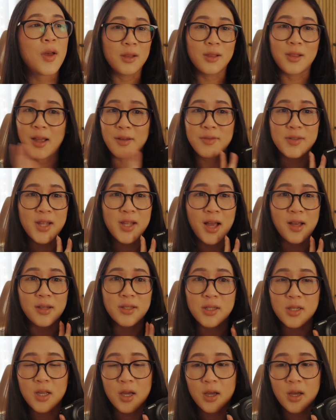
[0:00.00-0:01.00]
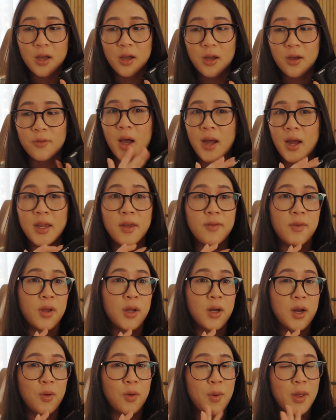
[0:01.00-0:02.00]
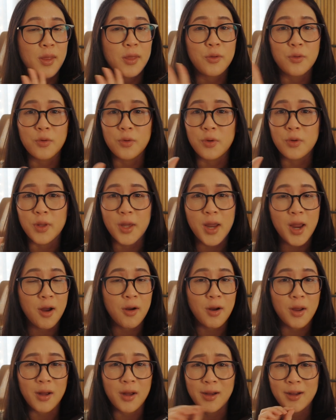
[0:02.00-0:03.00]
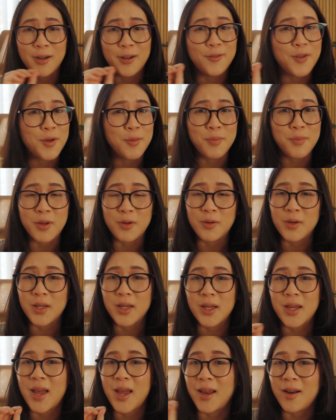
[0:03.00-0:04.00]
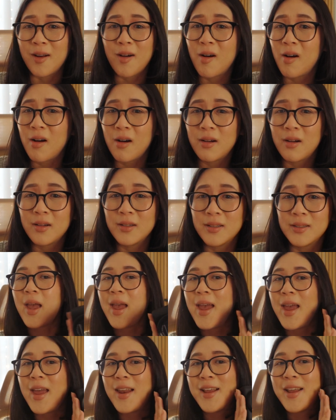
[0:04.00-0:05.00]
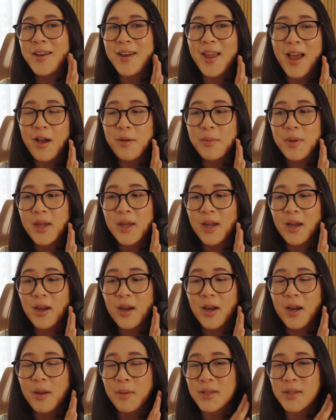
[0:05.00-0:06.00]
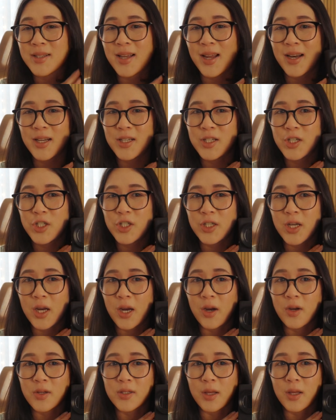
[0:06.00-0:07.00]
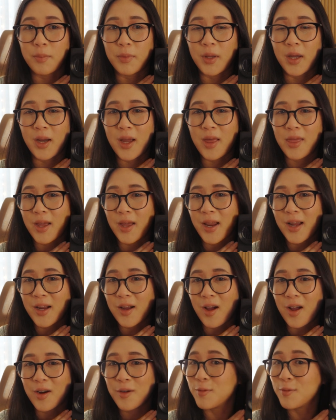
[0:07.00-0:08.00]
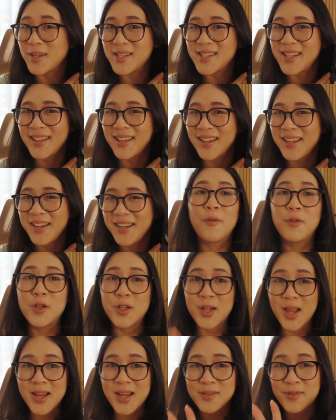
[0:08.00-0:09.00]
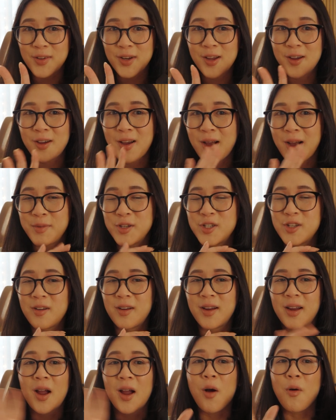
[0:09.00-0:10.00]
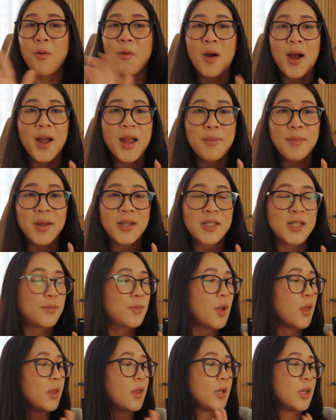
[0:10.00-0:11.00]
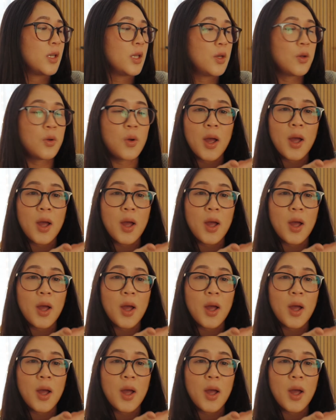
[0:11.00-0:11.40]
lifestyle stuff. I even went through the era of beauty and haul, and now I'm here and I'm excited to share something that I got recently. For today's video, I'll be sharing why I picked up the new